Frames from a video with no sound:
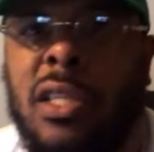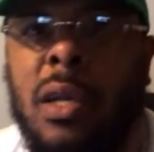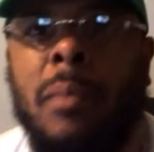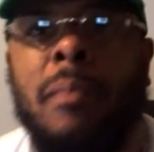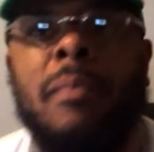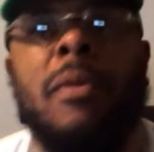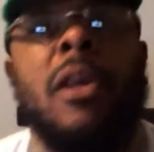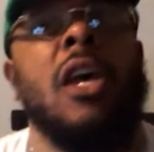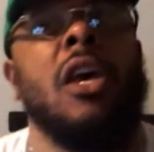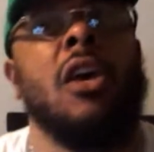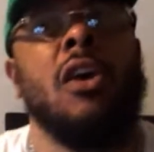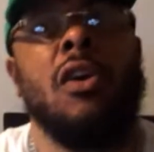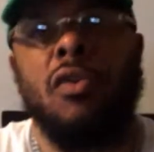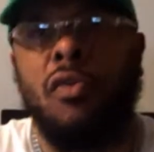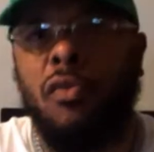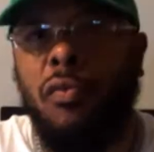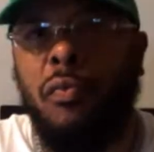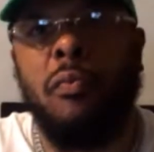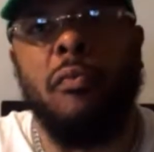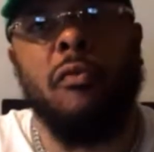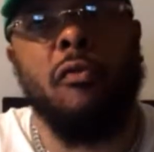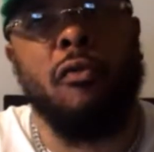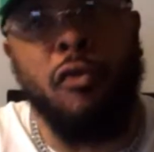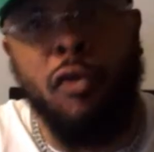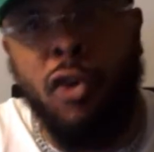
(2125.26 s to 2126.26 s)
some
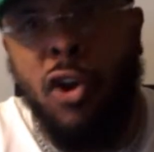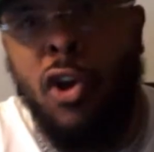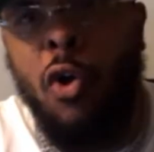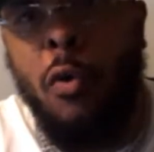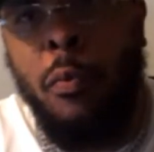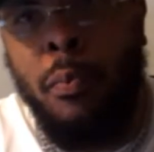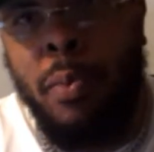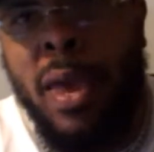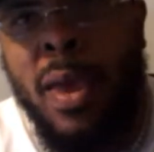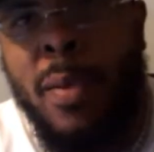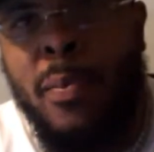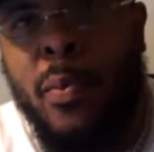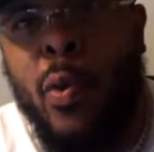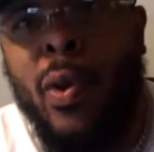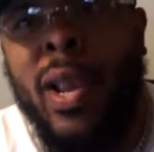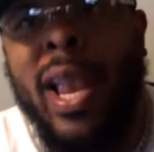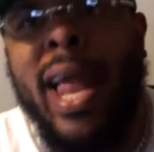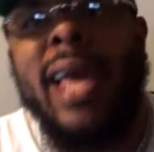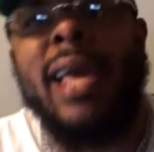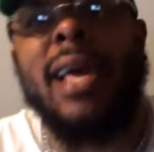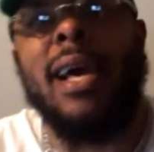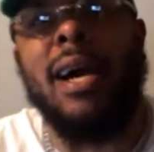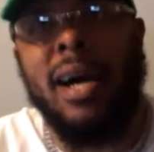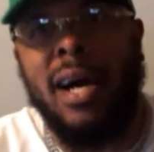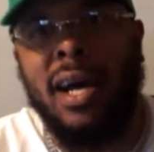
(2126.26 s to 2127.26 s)
real people
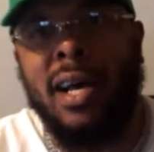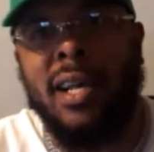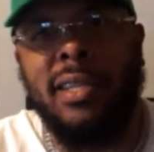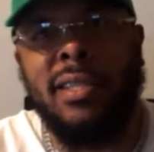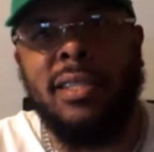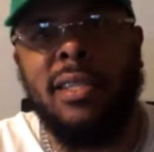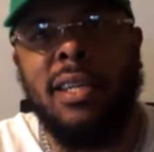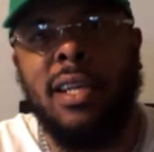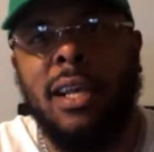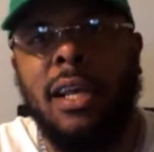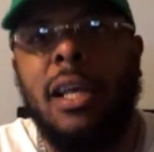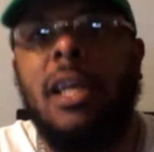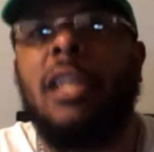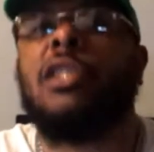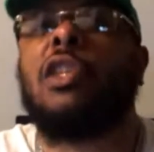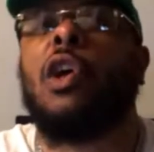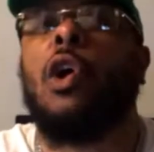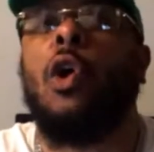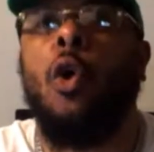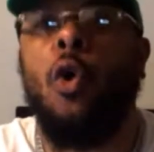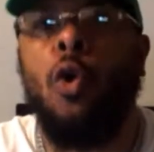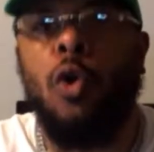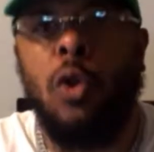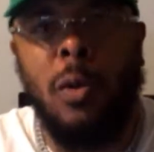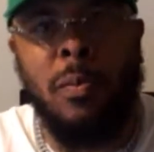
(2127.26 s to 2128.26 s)
like us to
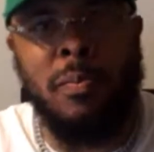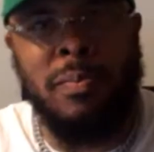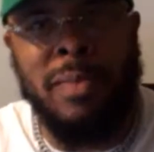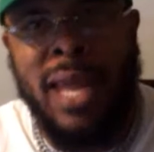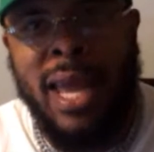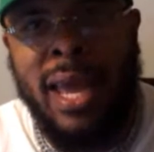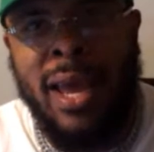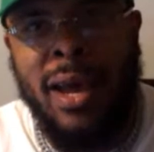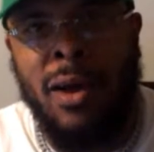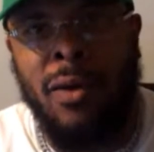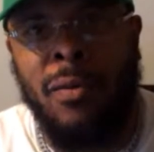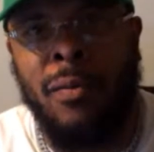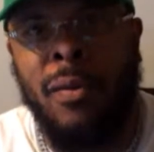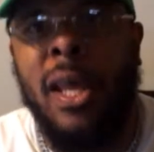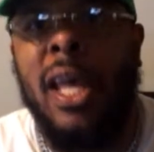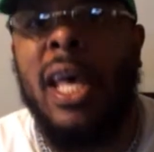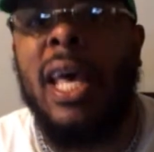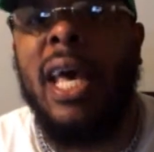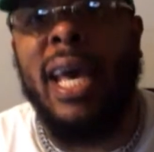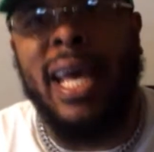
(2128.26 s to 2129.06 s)
hold him down.